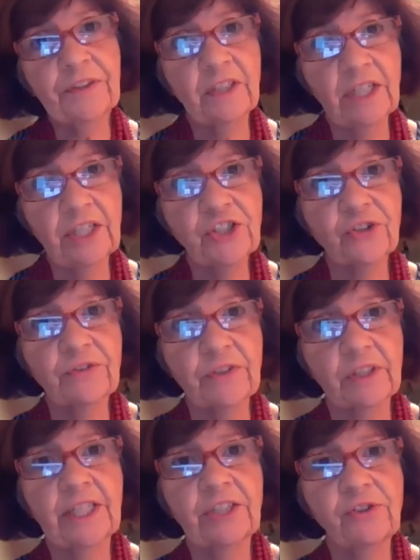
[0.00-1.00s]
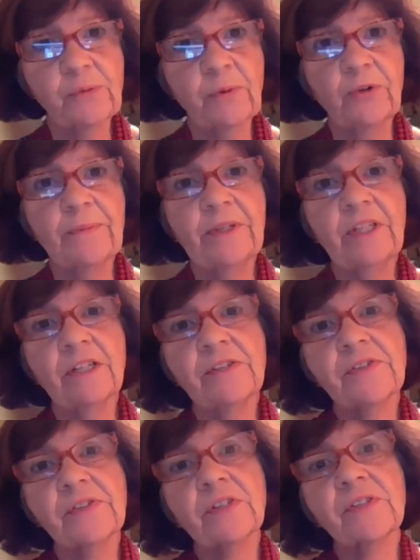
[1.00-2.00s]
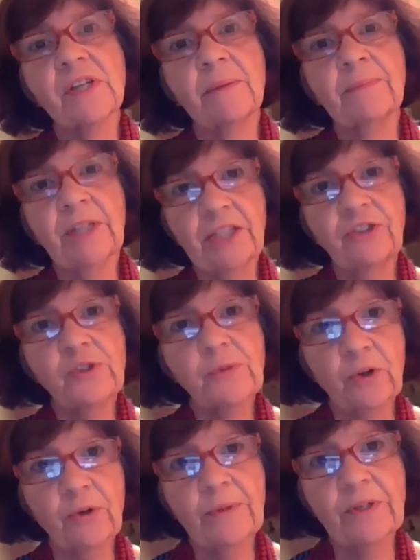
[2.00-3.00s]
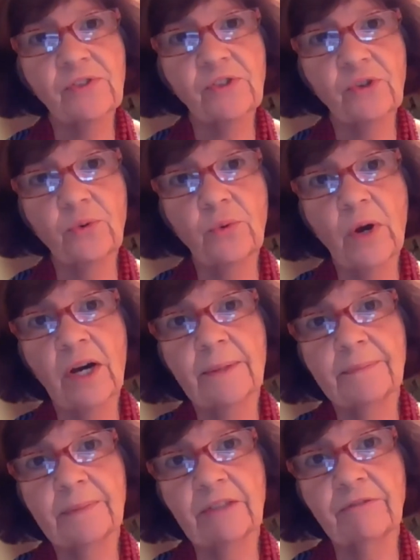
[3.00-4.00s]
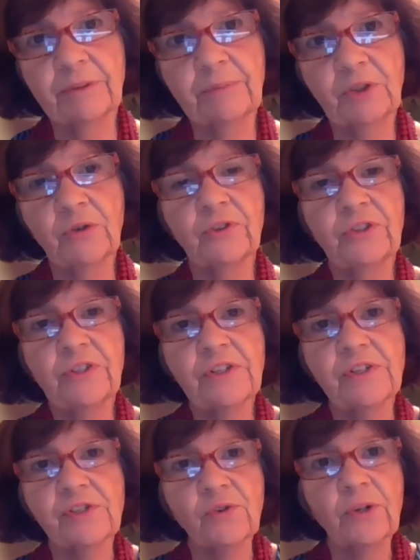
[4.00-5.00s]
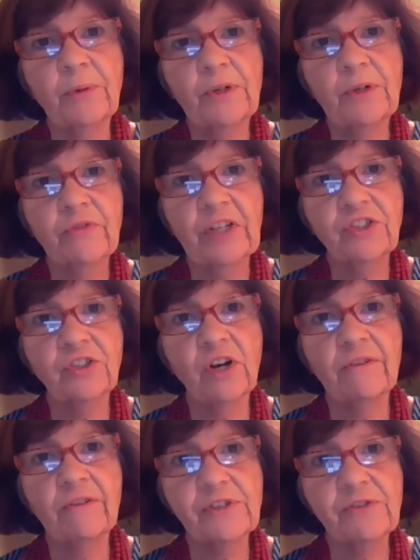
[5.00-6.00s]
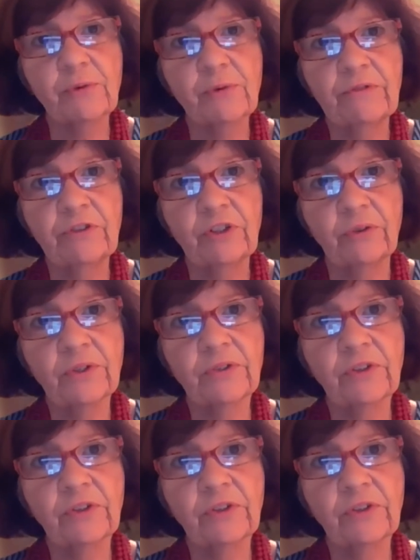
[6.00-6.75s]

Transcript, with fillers: the nature of the land use permit is, some land use permits do um, get flipped over into the Historic Preservation Office for review.